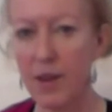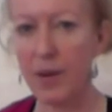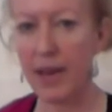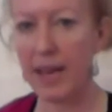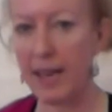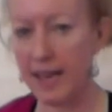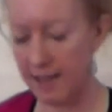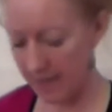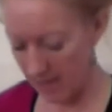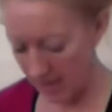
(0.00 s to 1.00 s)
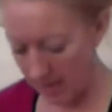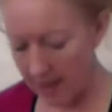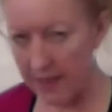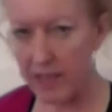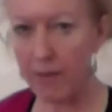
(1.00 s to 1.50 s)
Okay,
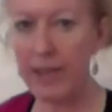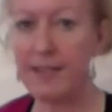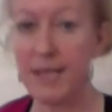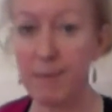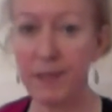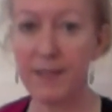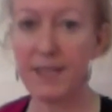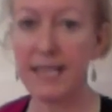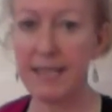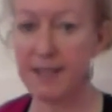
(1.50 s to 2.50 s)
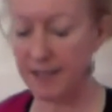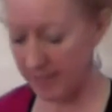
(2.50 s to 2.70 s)
and then going deeper still into the